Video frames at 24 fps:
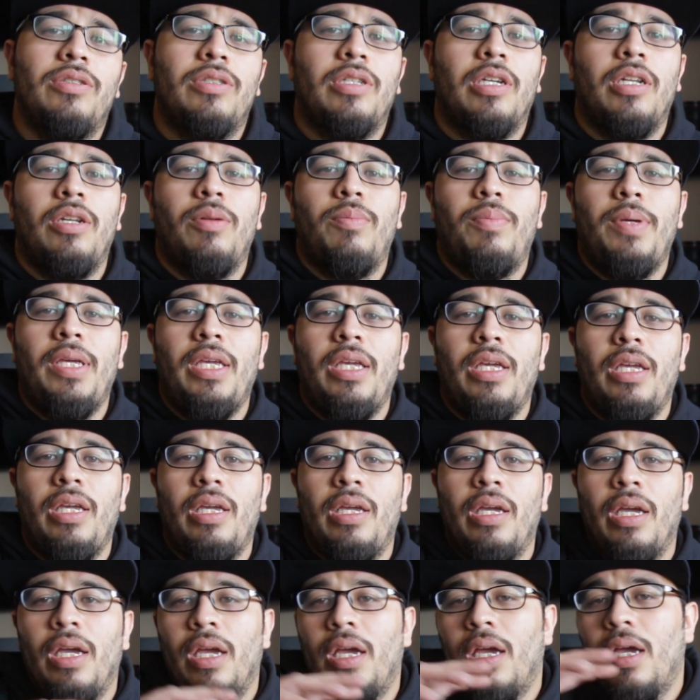There's gonna
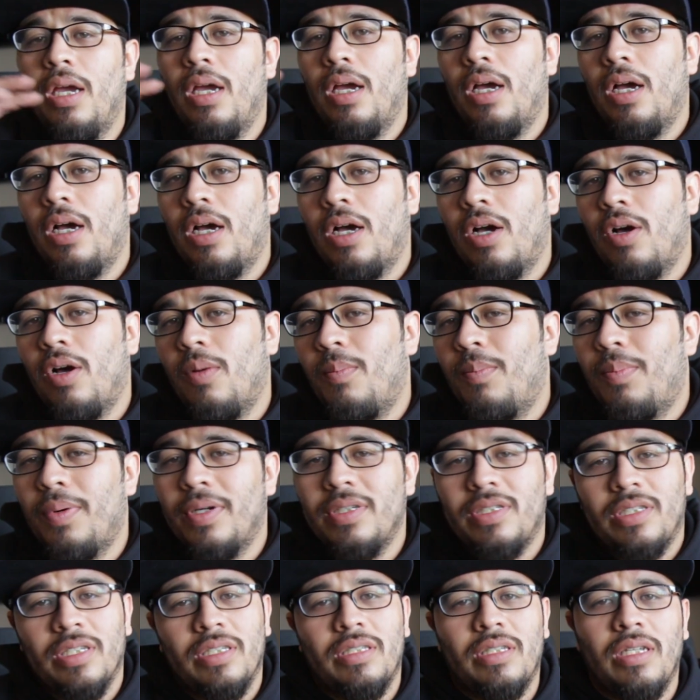be a
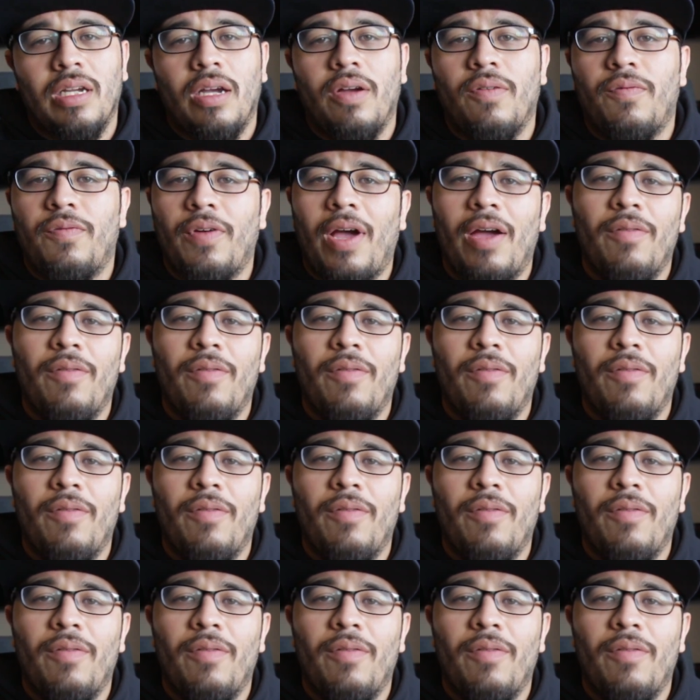bunch of stuff.